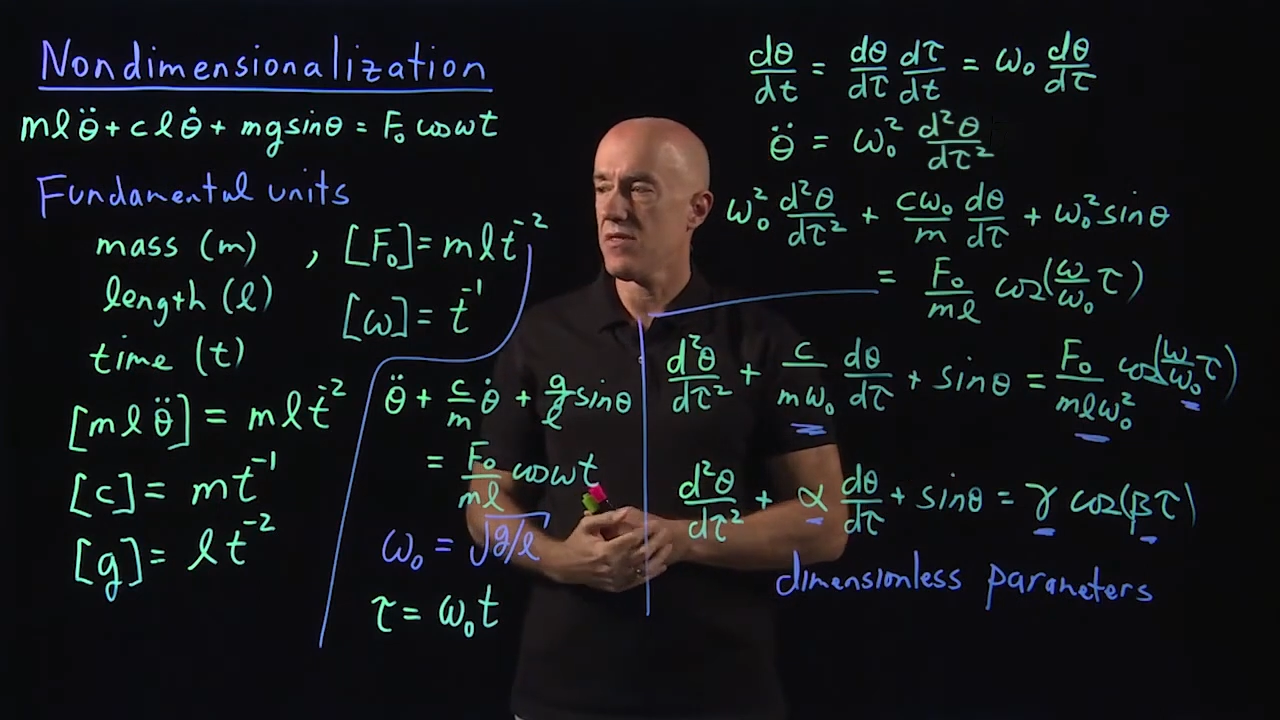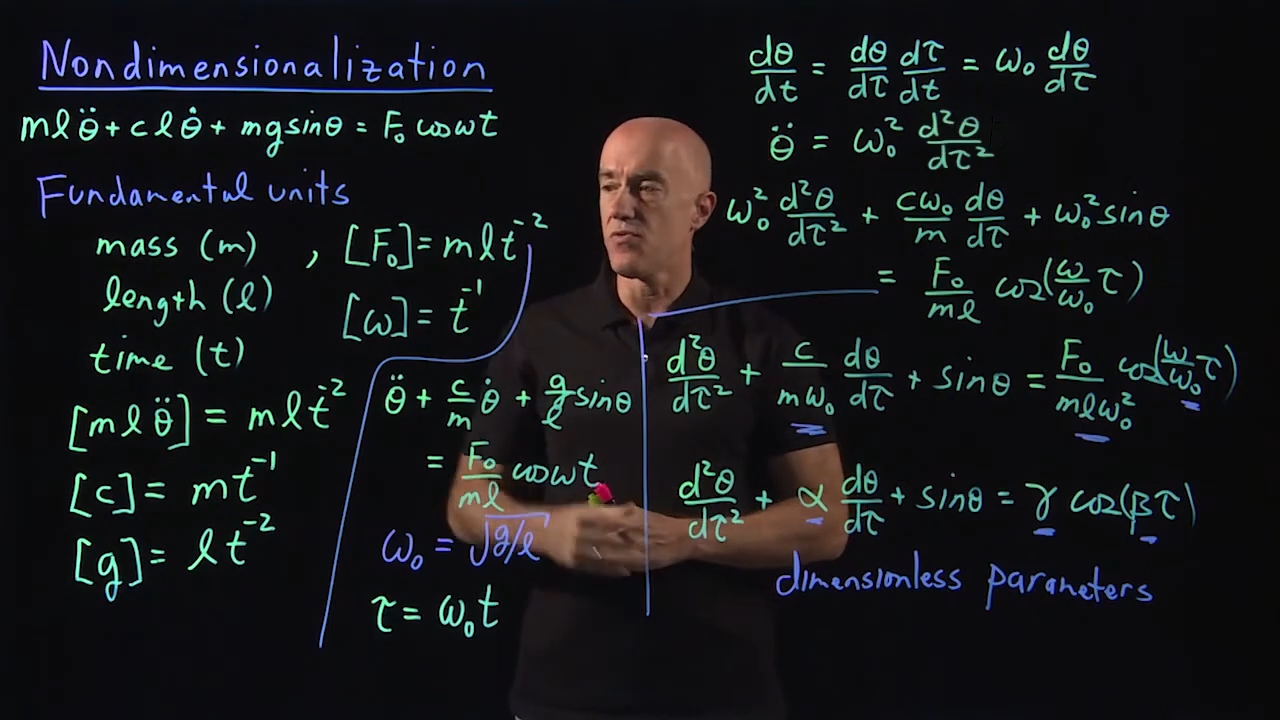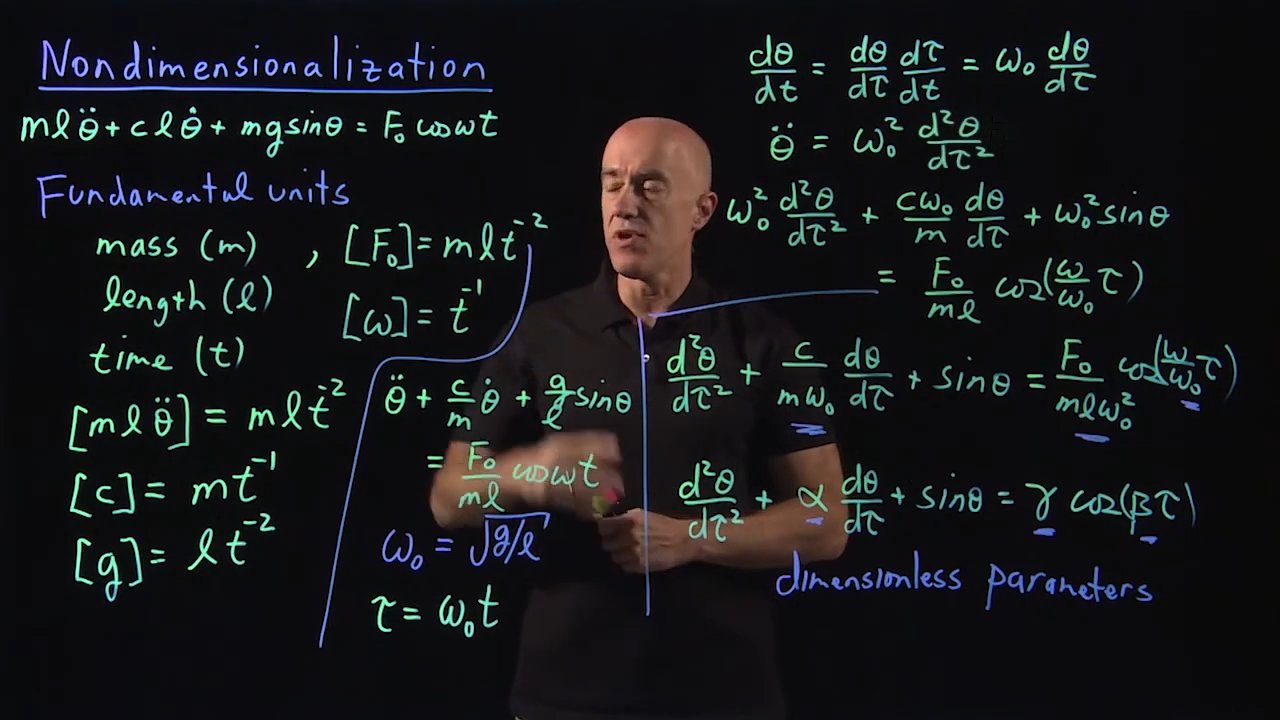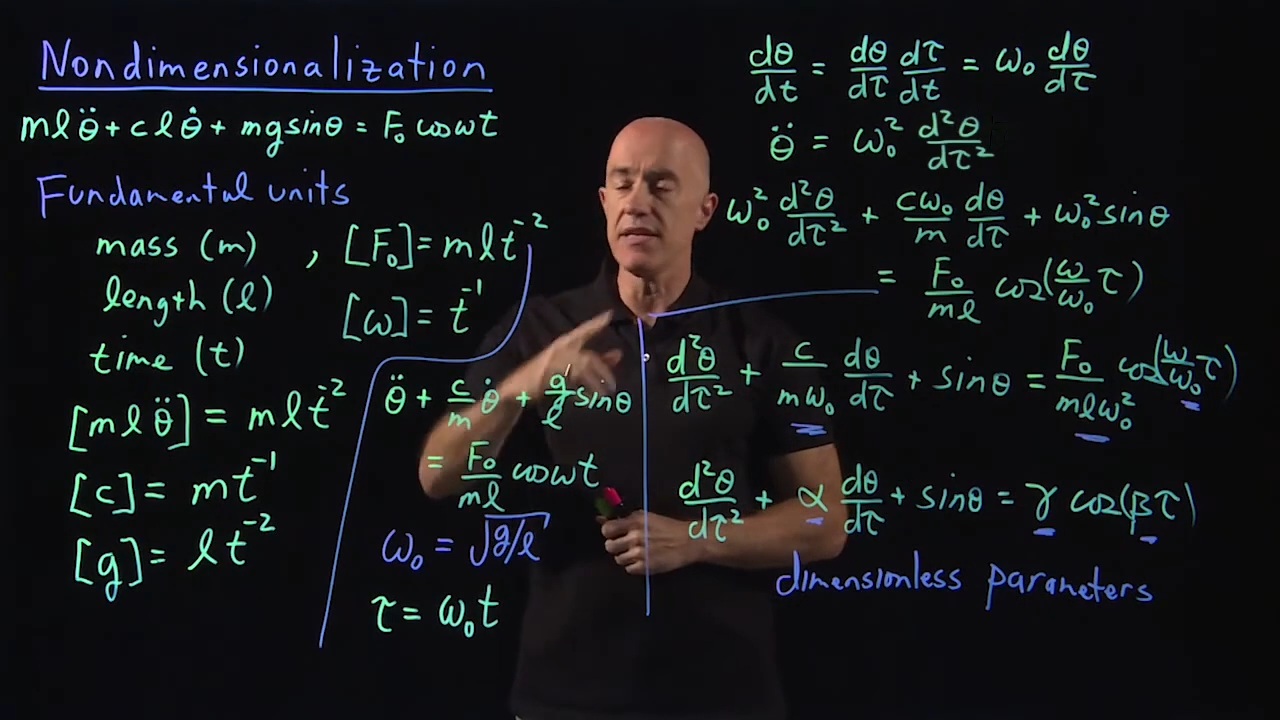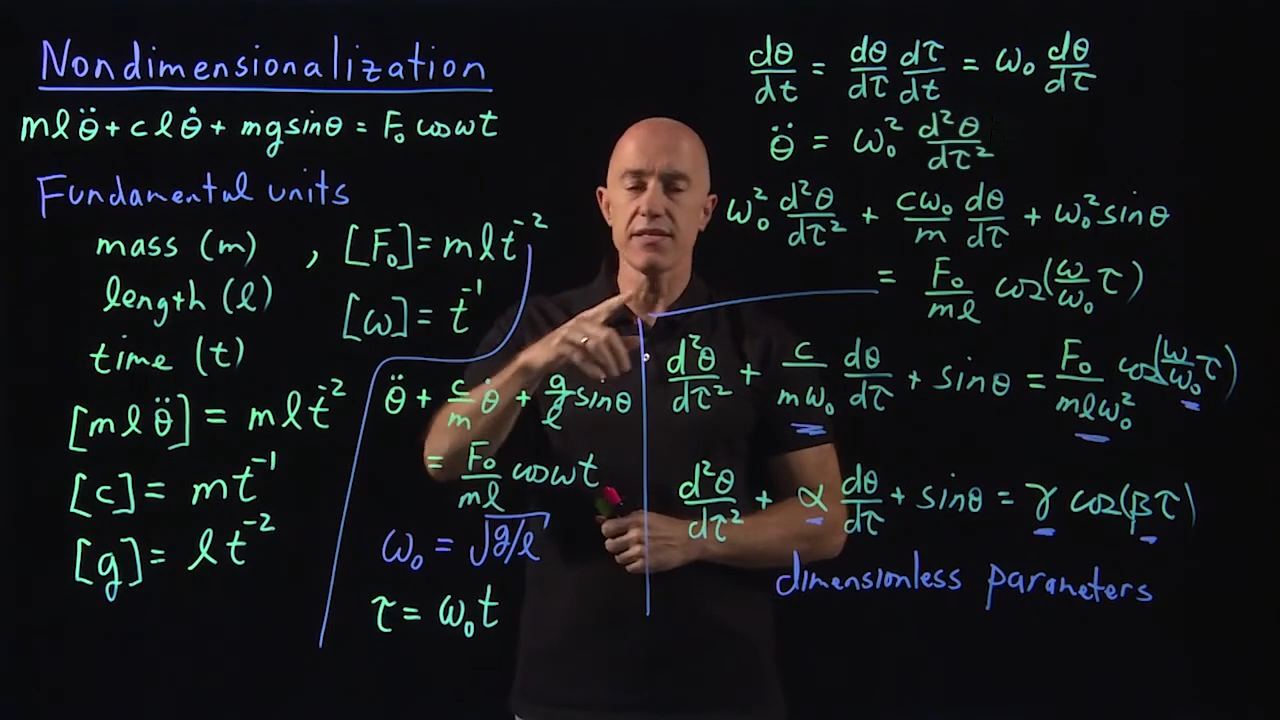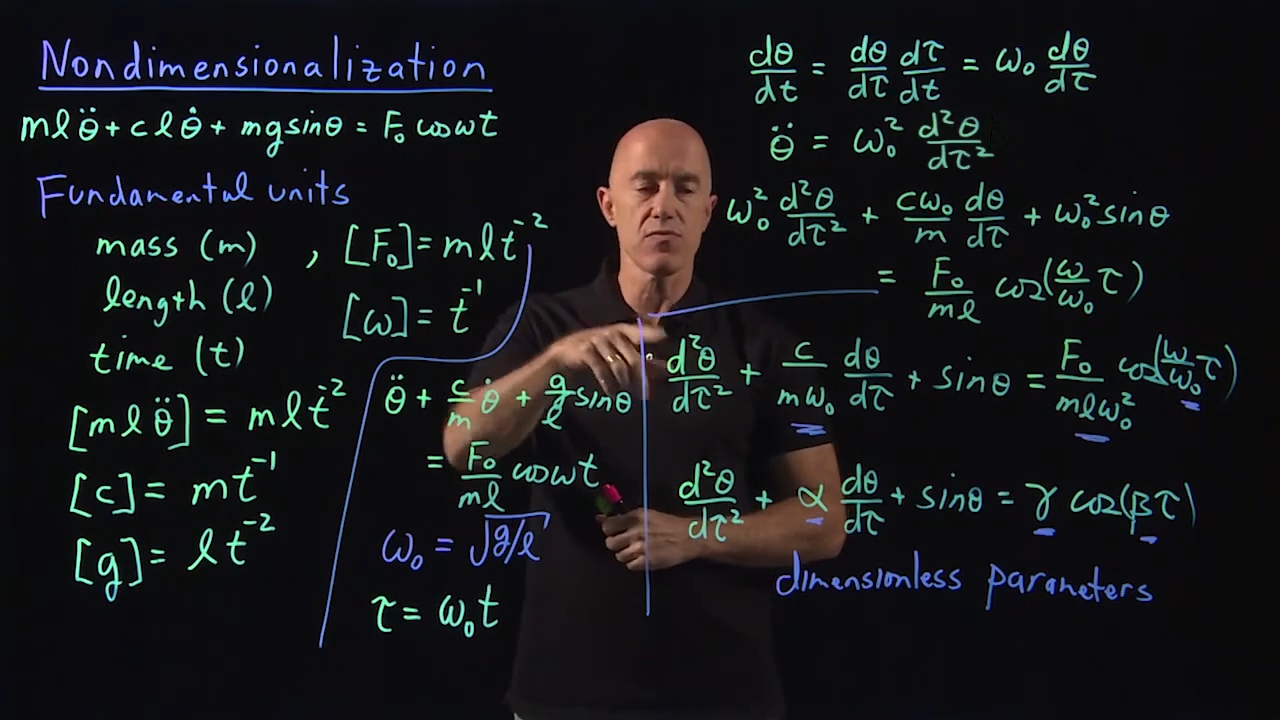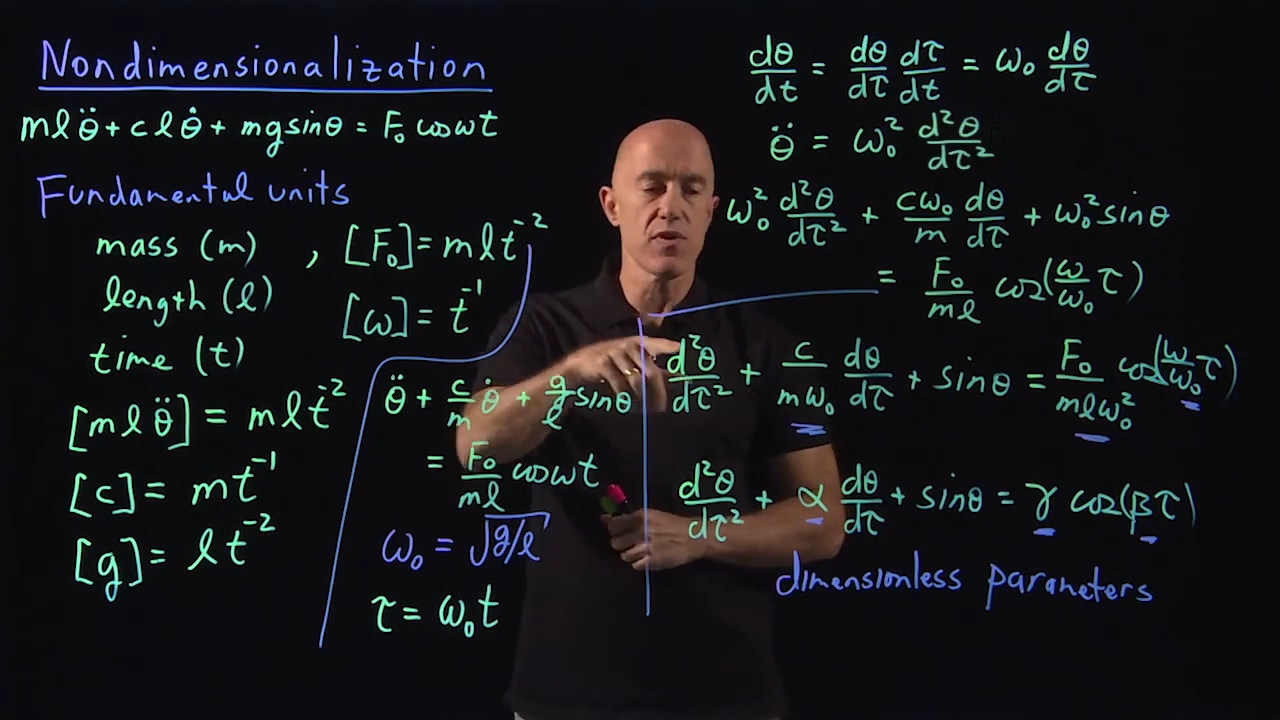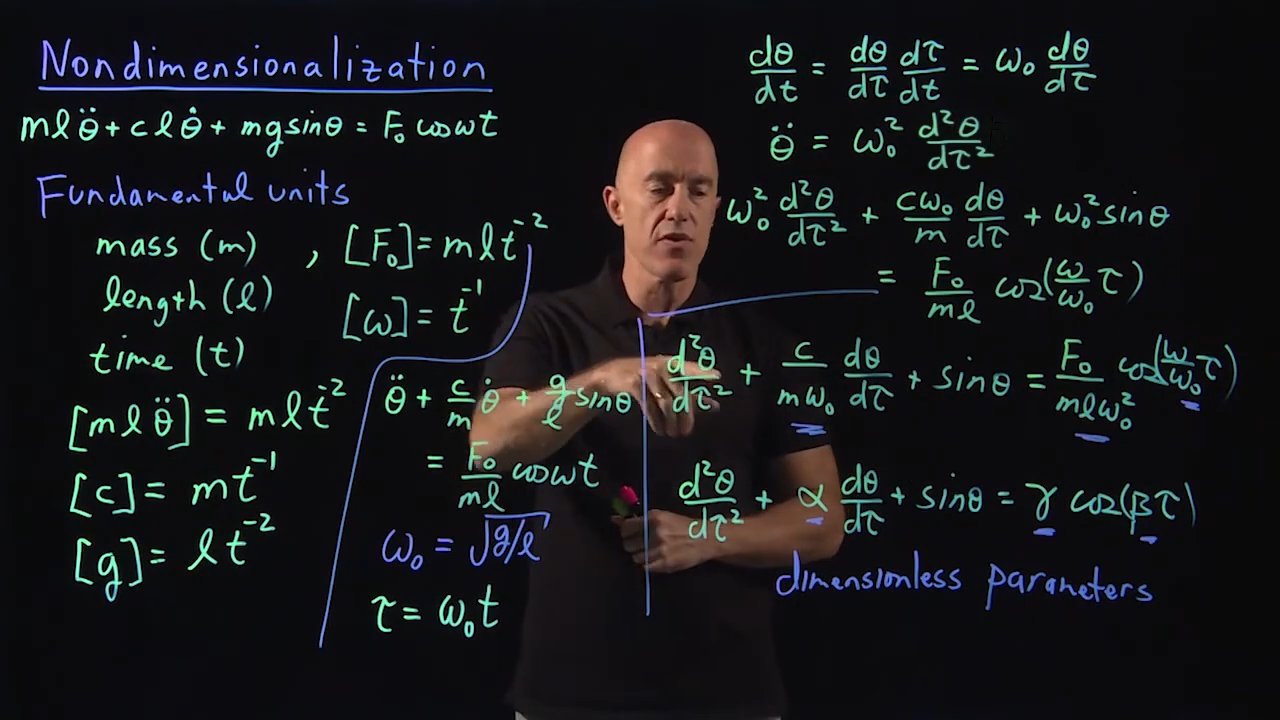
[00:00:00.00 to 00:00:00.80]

The reason